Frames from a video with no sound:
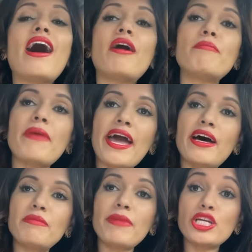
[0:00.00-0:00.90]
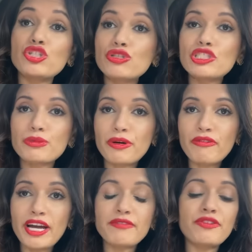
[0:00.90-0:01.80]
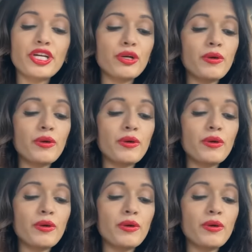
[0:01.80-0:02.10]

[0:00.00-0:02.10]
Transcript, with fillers: a man may choose to provide for you.